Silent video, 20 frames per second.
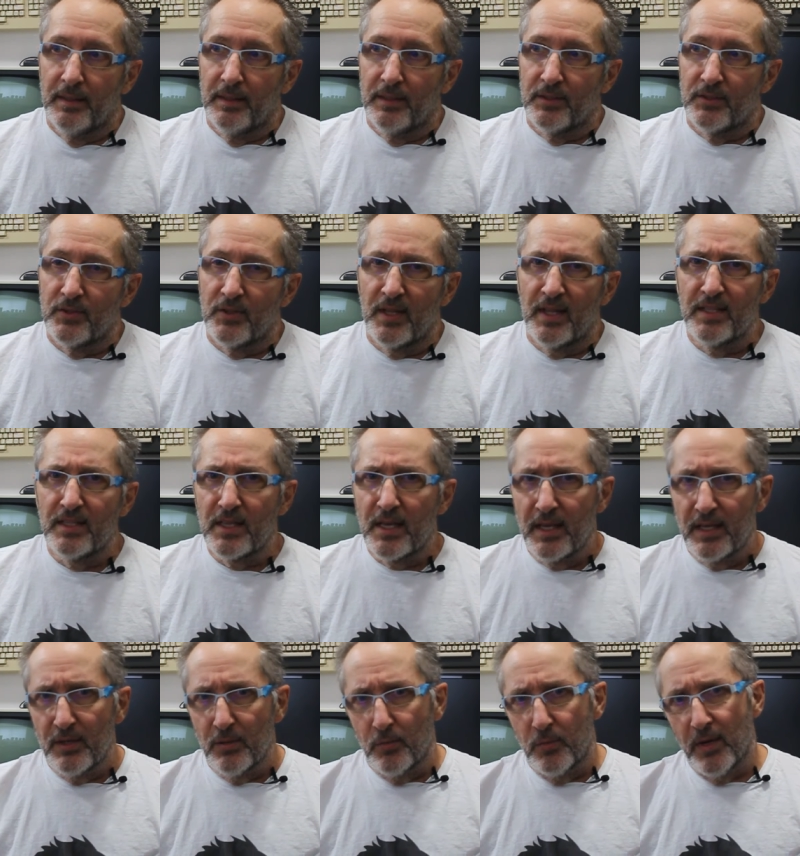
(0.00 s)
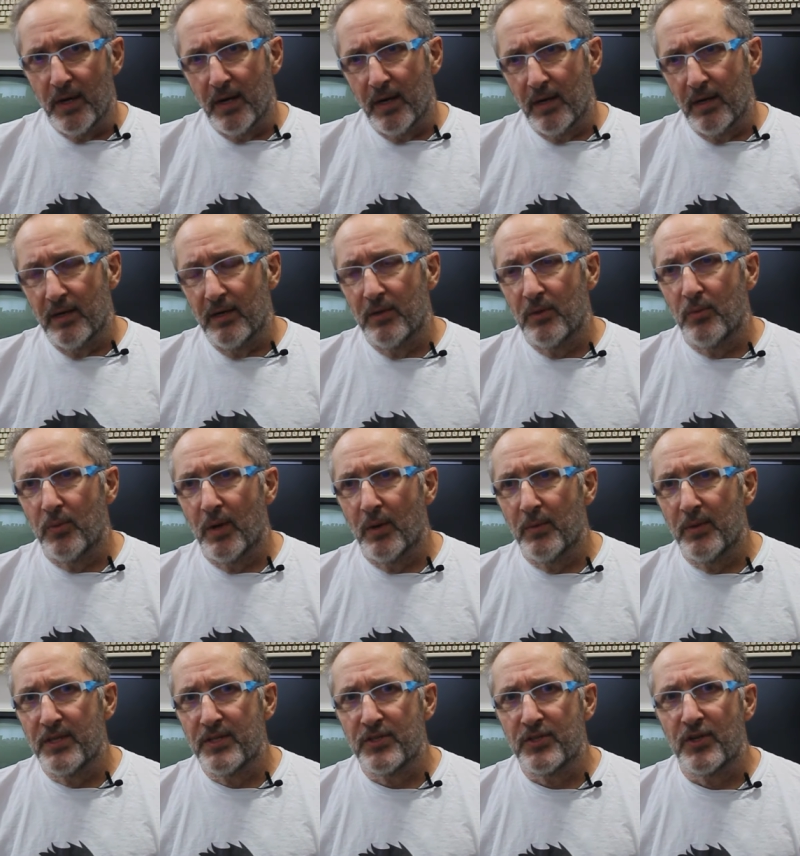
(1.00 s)
So that's kind of where
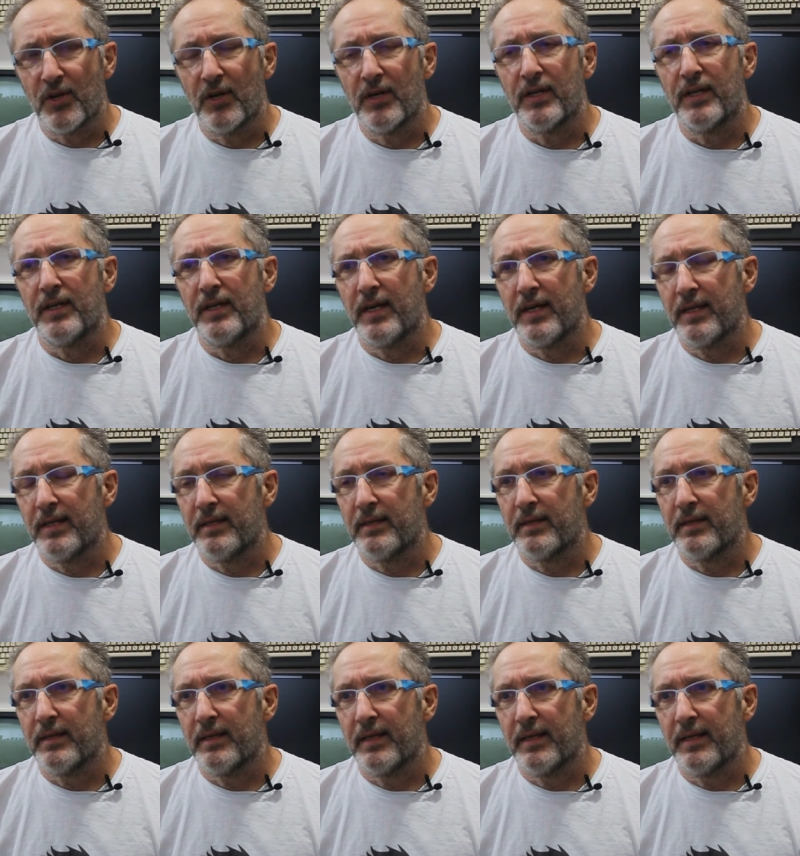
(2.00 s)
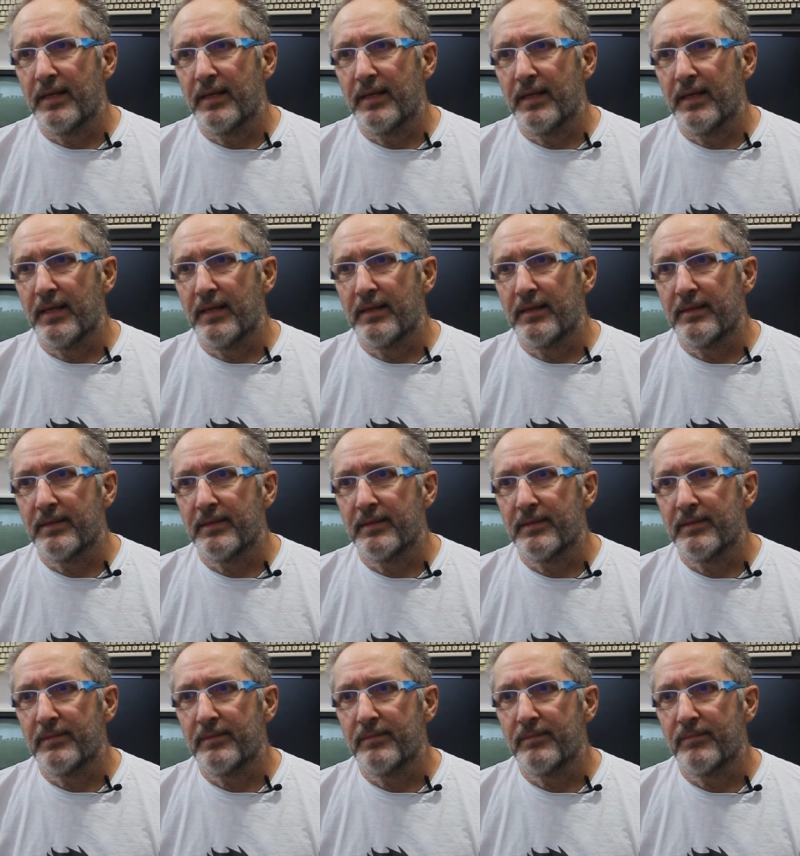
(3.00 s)
we started. I
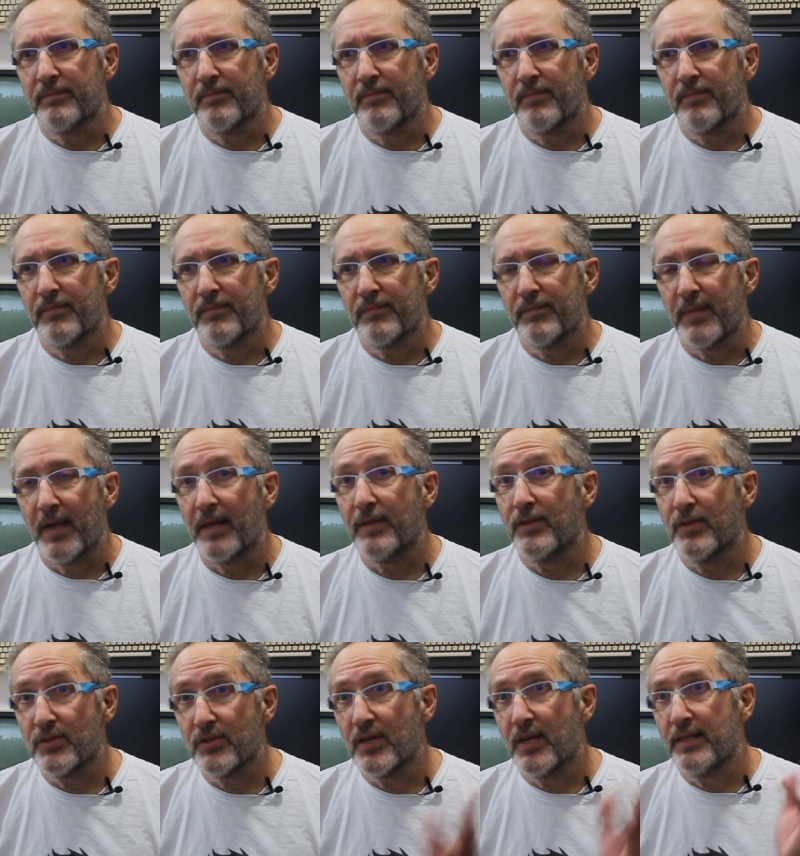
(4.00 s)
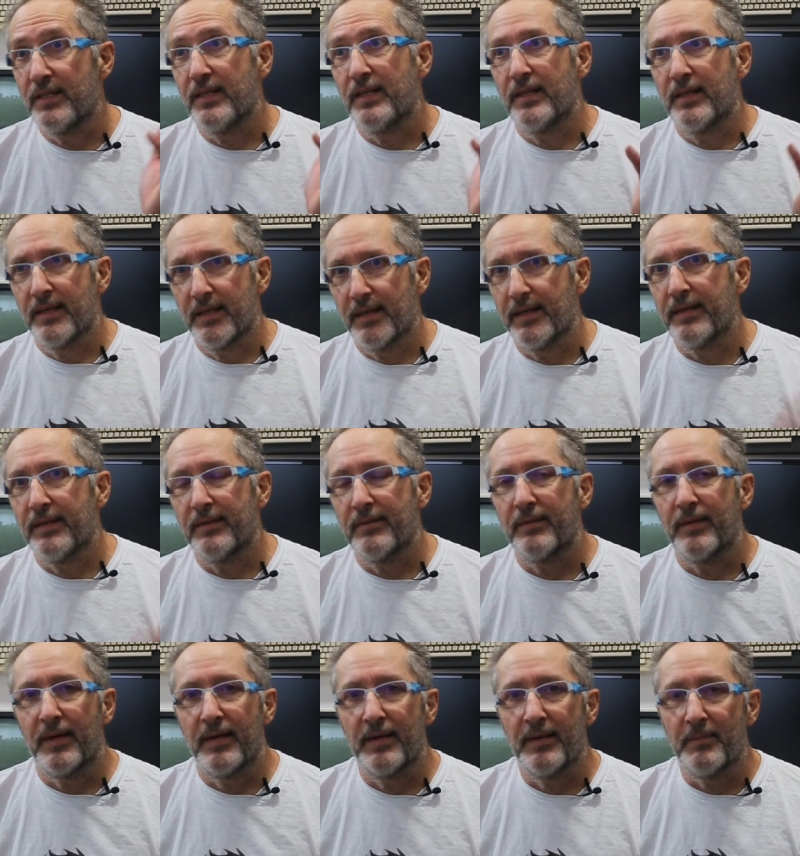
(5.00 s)
had this idea.
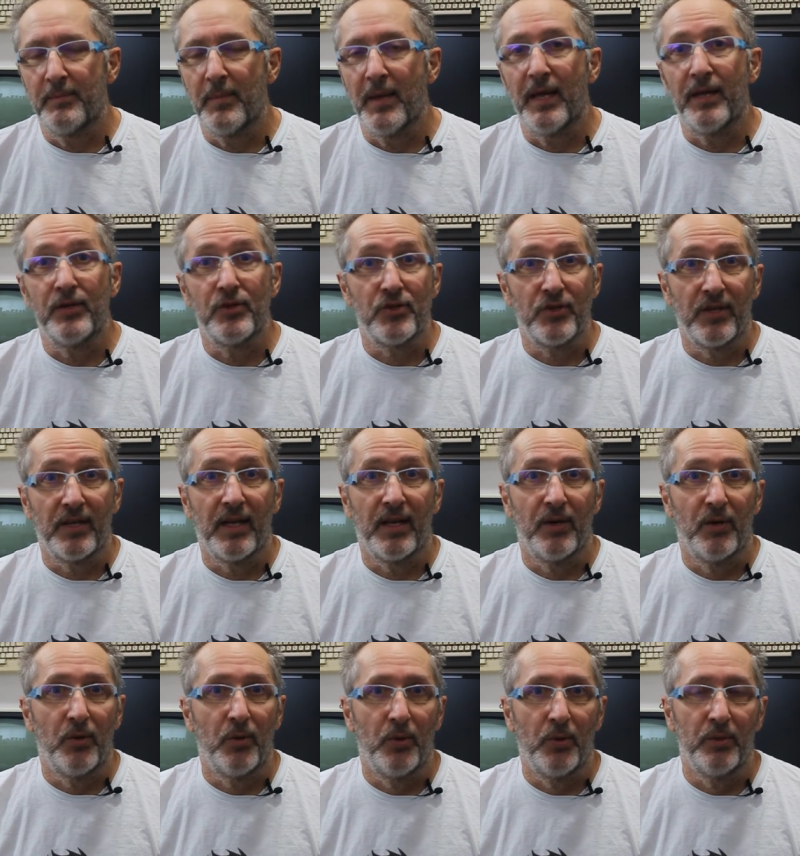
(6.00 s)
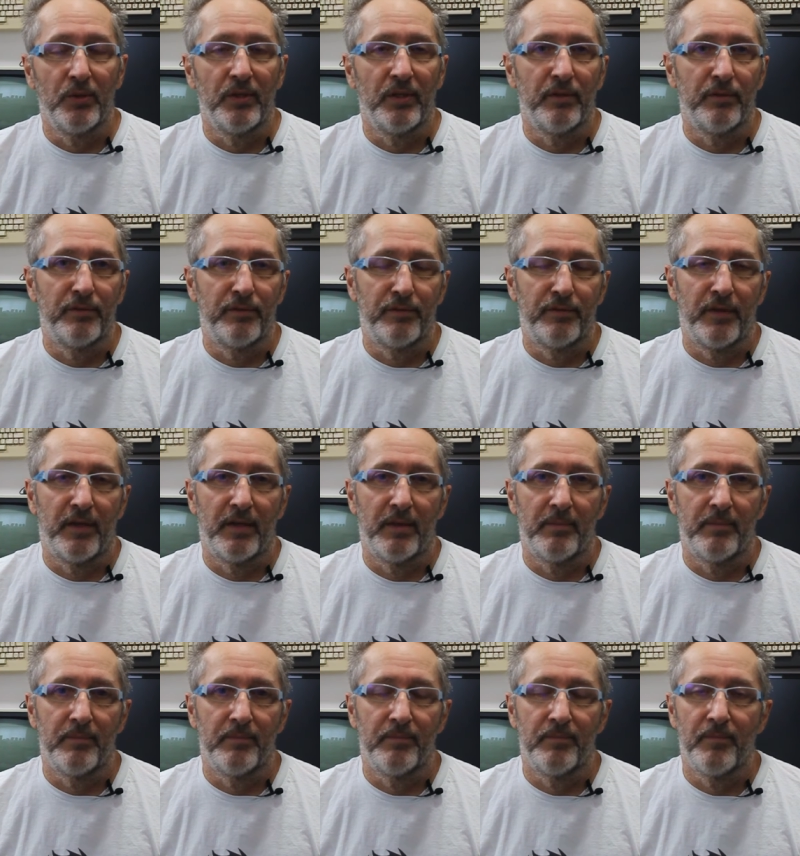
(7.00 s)
I managed to get a hold of
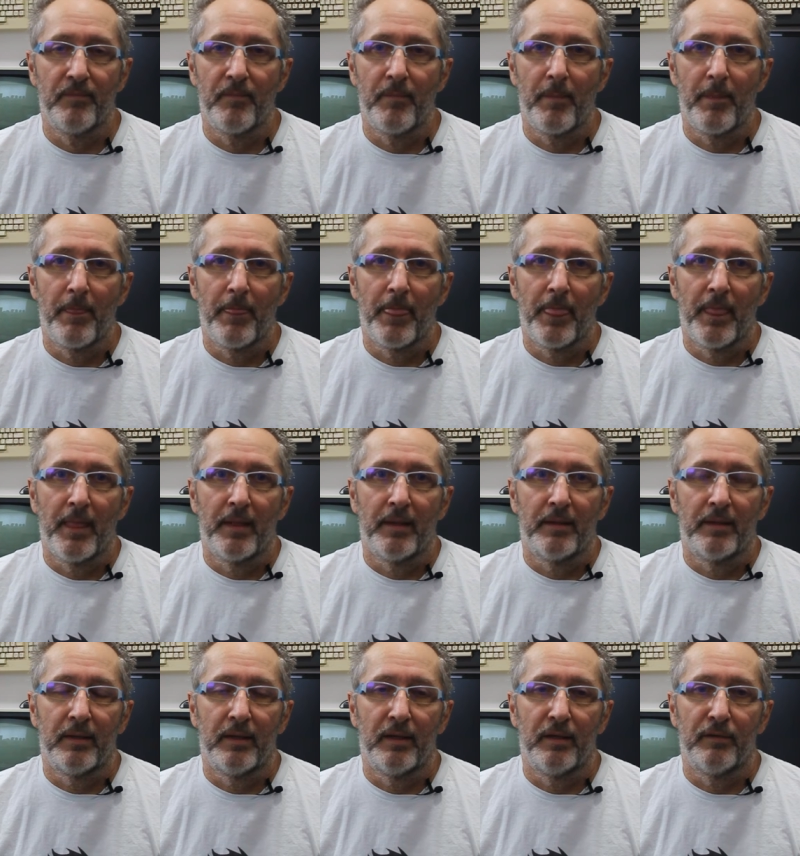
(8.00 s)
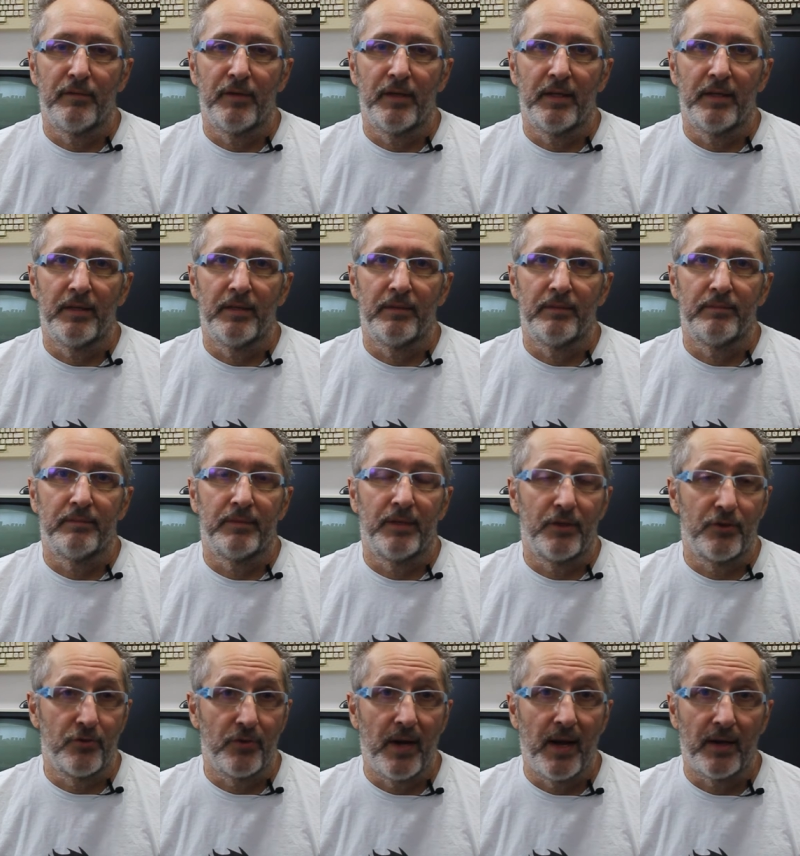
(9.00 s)
a
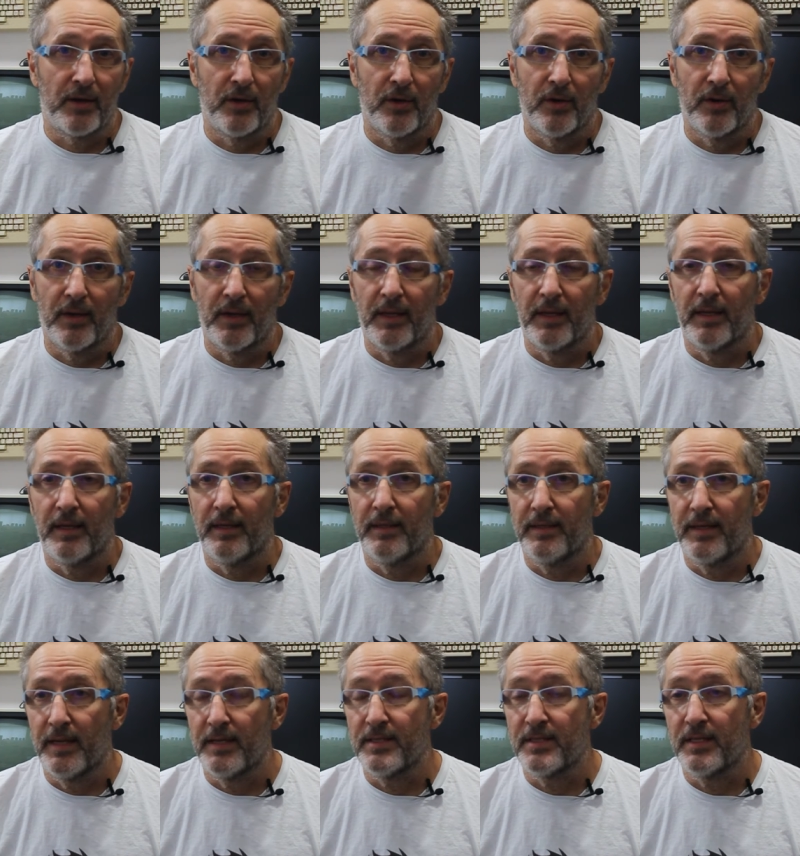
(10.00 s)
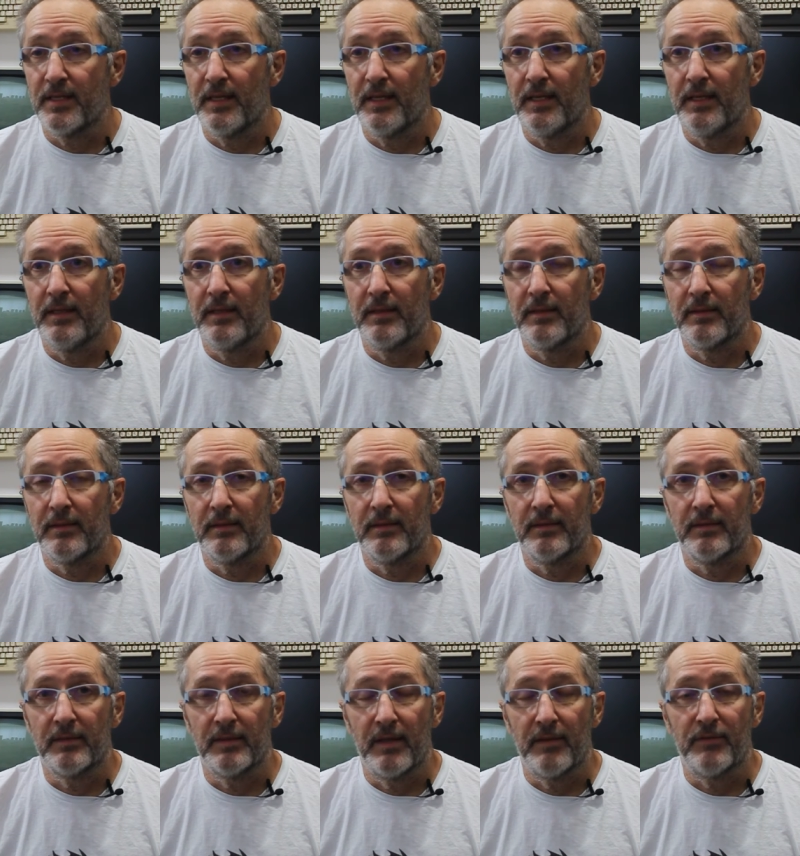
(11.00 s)
tracker and a density
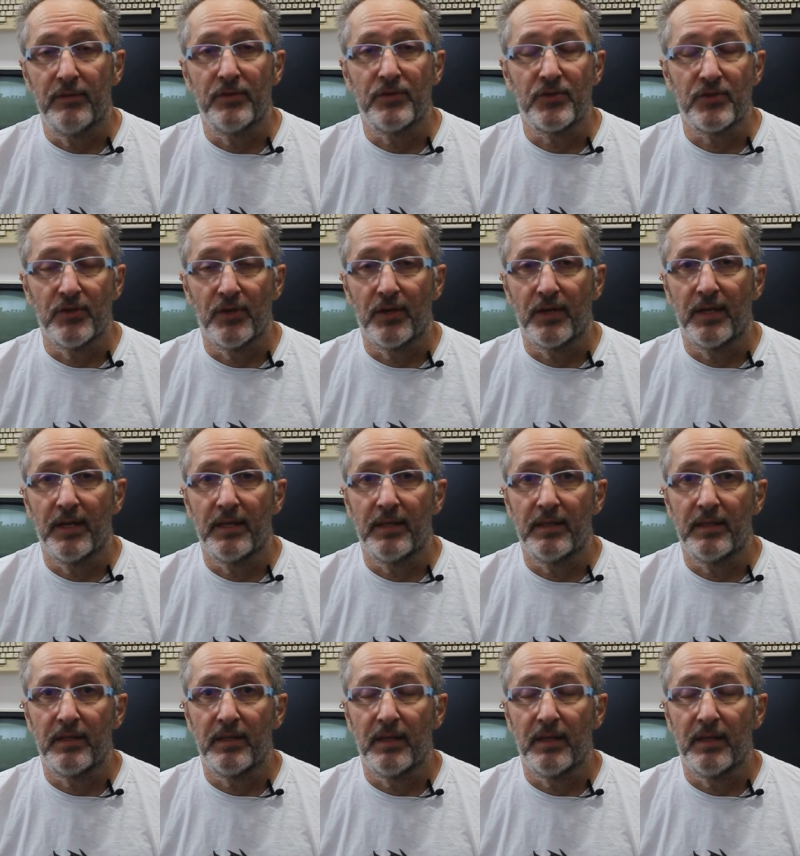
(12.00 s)
level circuit